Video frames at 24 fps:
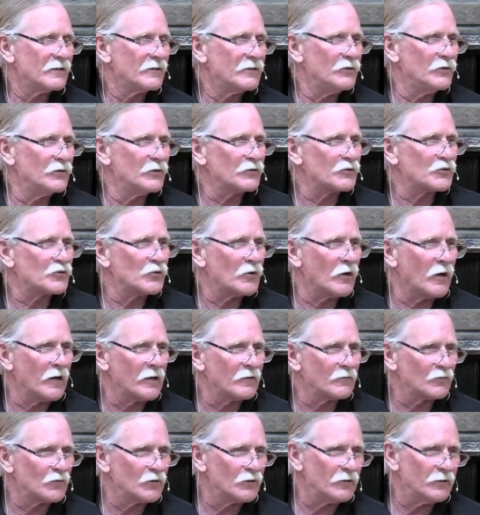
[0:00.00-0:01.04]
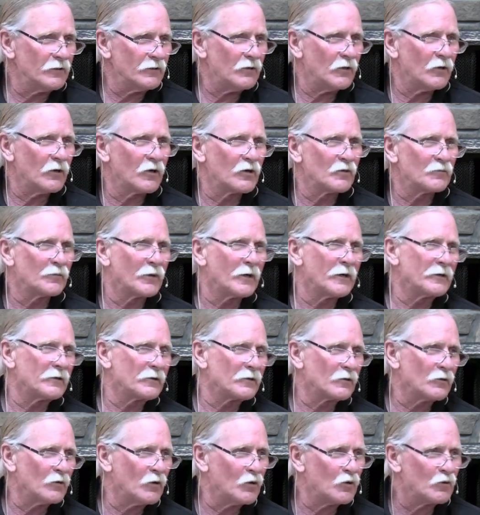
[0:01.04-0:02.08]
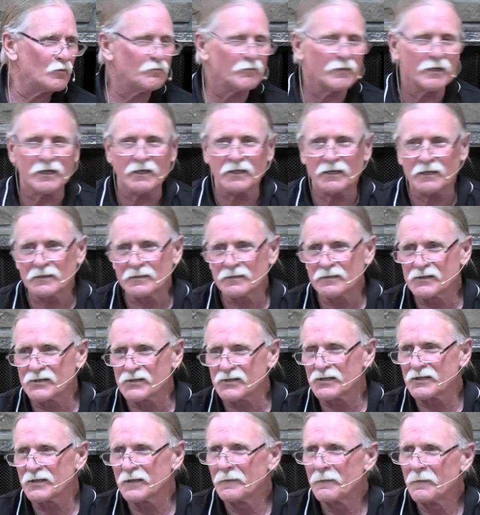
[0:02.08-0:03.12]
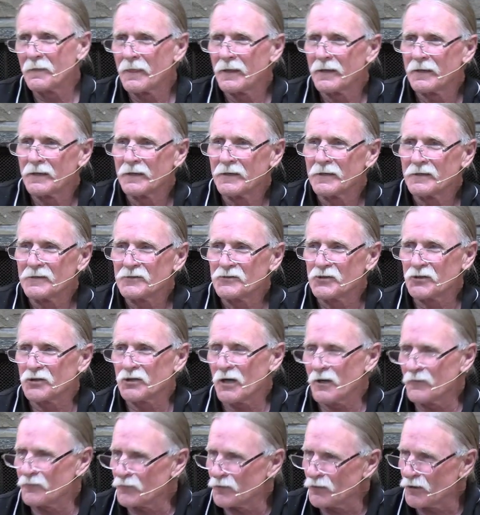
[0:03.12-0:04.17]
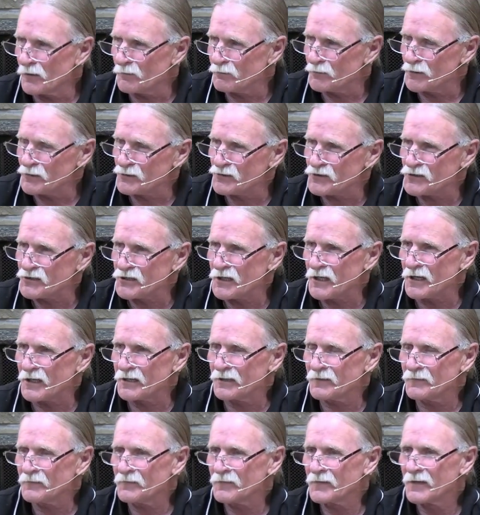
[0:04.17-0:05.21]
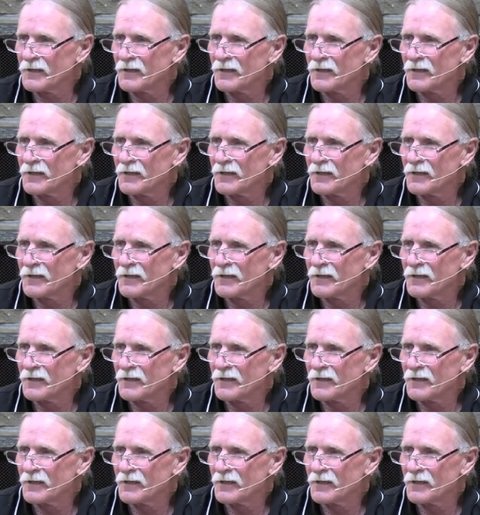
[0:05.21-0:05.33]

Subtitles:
You're trying really hard by your own means to cover up your sin,